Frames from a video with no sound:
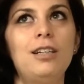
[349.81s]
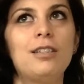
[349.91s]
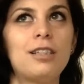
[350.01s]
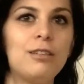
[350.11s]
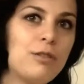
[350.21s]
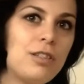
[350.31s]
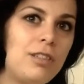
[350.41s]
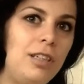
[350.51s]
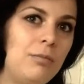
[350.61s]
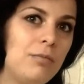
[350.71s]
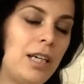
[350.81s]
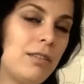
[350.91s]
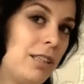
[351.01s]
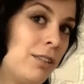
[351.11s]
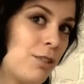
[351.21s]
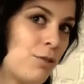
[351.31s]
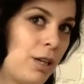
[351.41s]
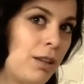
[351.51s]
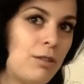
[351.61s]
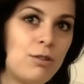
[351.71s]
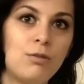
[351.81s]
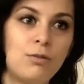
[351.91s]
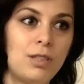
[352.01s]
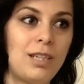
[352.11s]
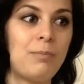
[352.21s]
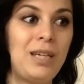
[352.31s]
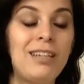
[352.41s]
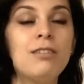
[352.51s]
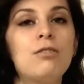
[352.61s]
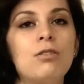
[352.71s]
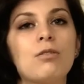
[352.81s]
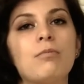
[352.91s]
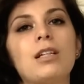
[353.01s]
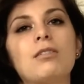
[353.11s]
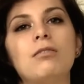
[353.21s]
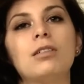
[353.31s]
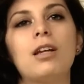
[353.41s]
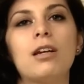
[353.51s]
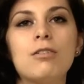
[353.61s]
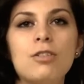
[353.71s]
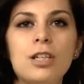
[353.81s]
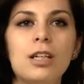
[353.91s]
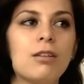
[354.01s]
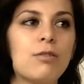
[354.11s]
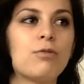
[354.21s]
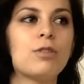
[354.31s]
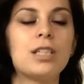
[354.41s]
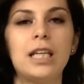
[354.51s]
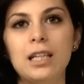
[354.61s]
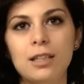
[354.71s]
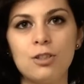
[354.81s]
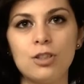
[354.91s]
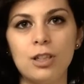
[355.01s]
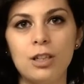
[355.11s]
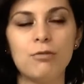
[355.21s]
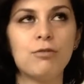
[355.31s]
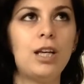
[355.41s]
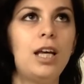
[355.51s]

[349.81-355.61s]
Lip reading: self-esteem and inner strength to step into your masculine energy and therefore take initiative,